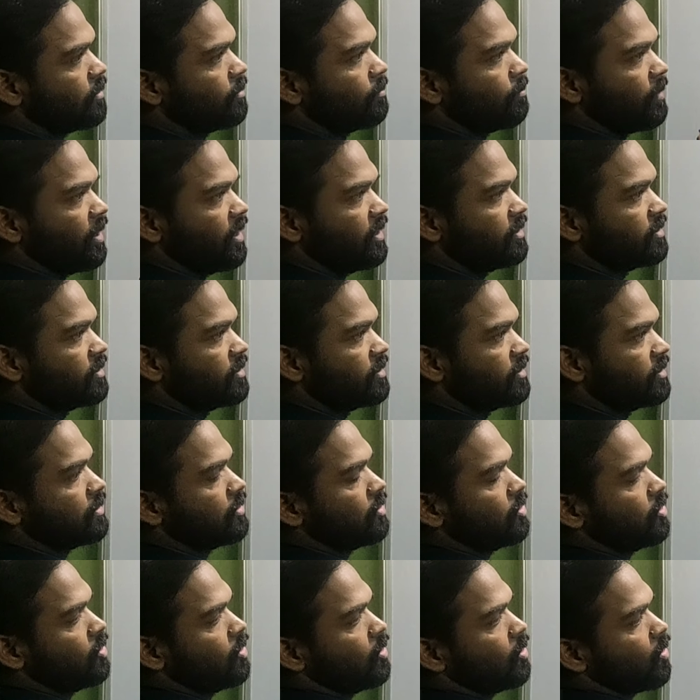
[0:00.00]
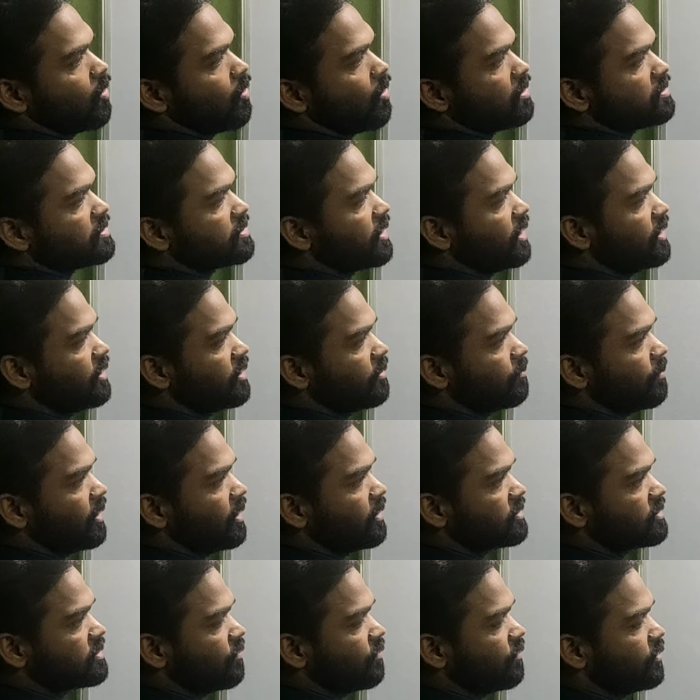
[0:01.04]
minus cos 90
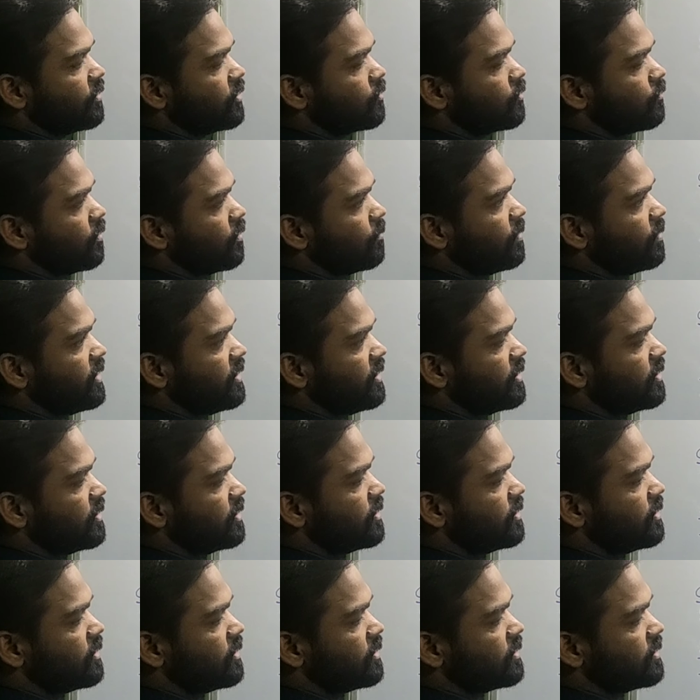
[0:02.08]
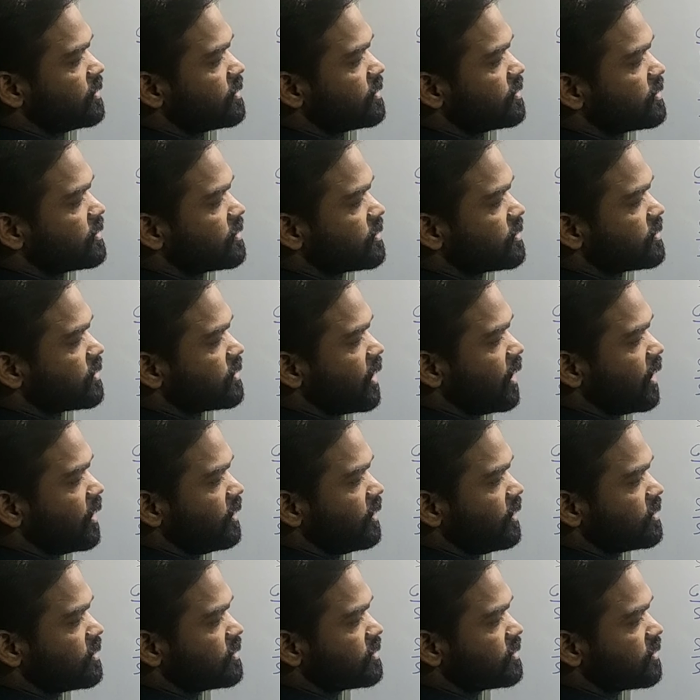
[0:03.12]
minus 72 will be
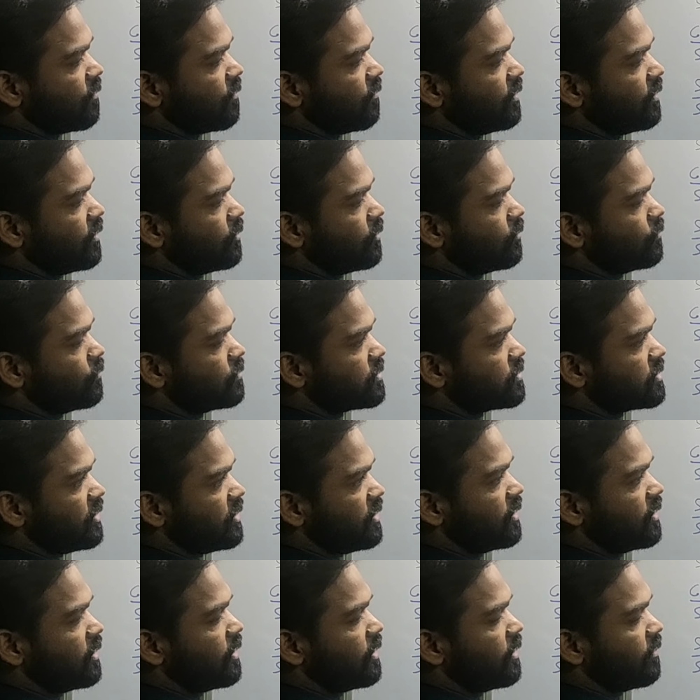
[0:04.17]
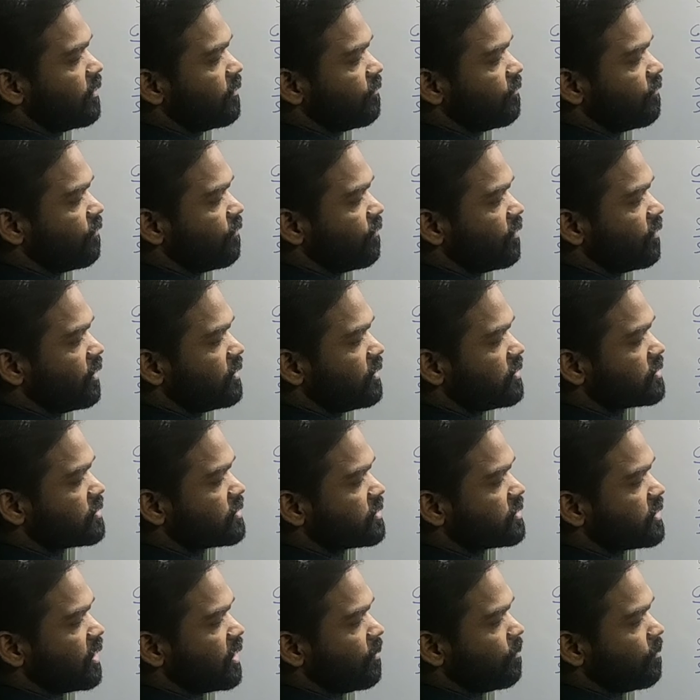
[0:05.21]
sin 72. See, first
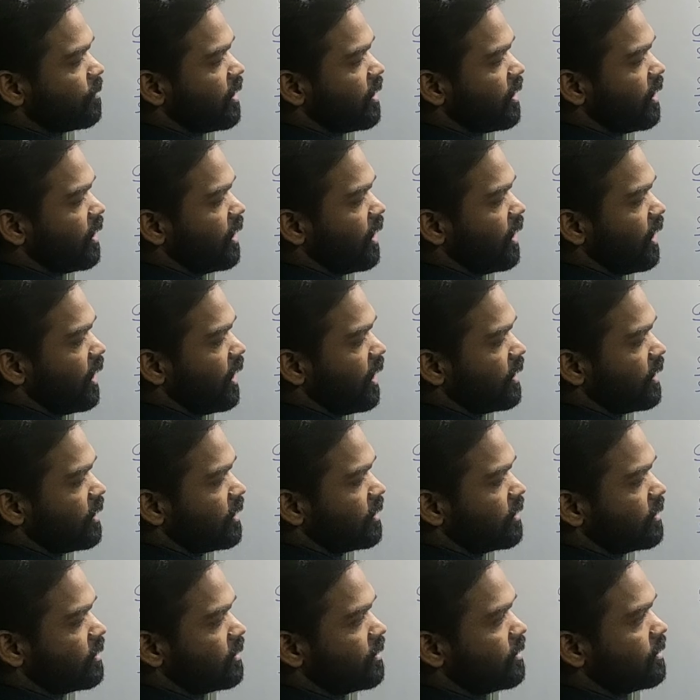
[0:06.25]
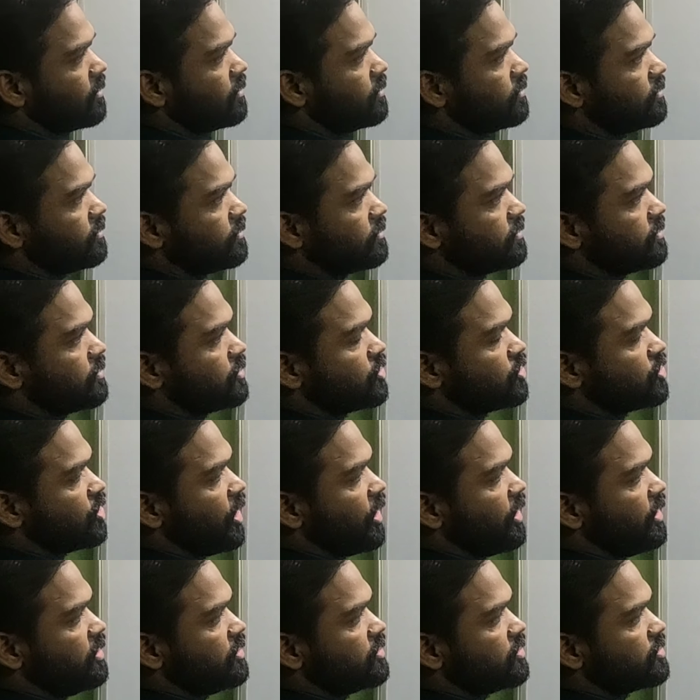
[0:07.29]
step I
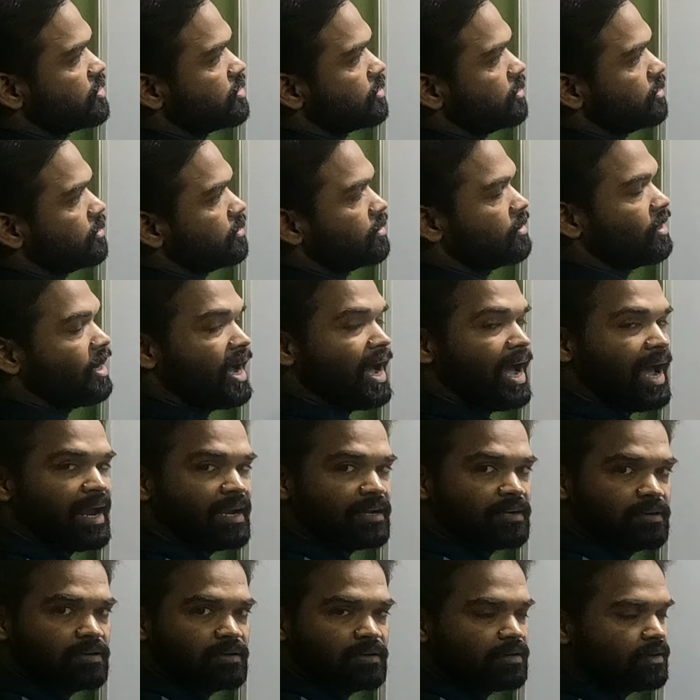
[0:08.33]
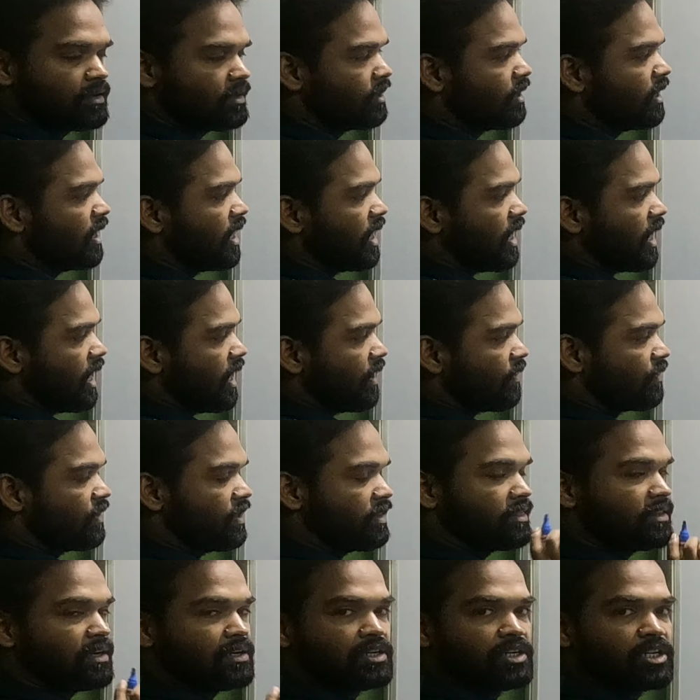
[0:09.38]
changed the angle and
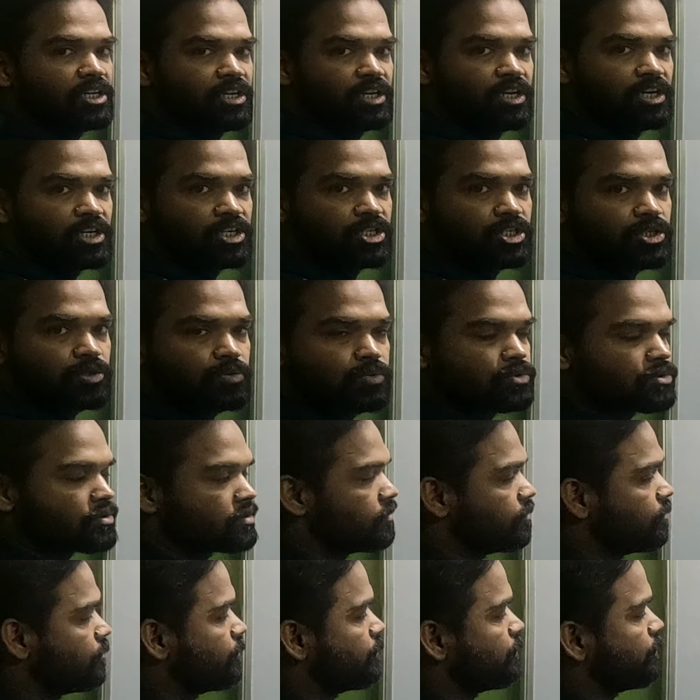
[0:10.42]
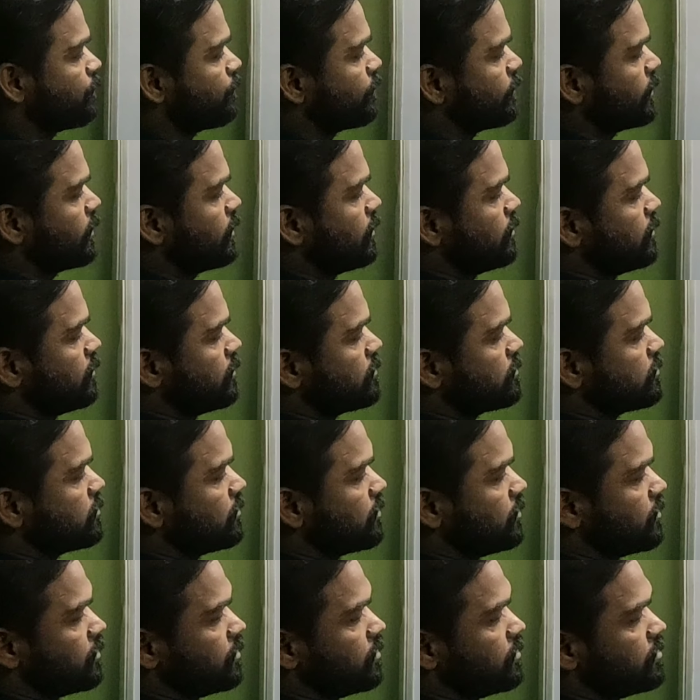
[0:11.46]
then the T ratios. So
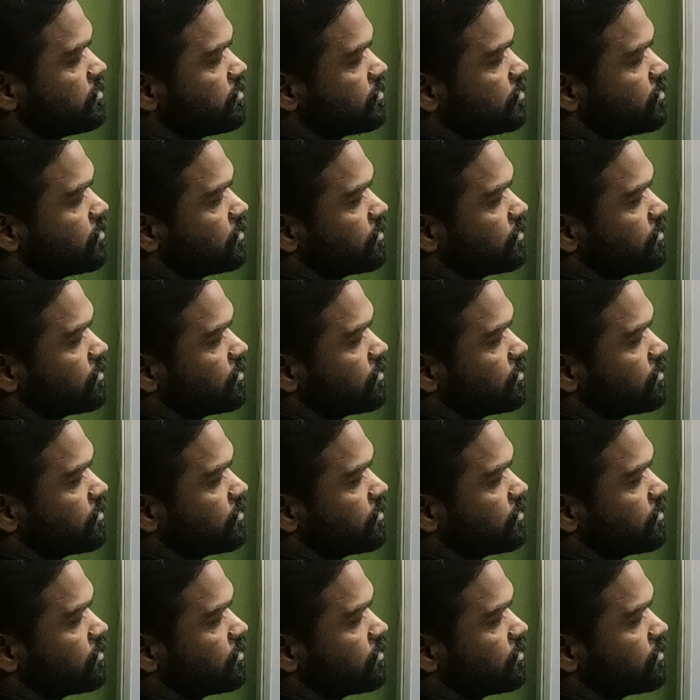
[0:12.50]
this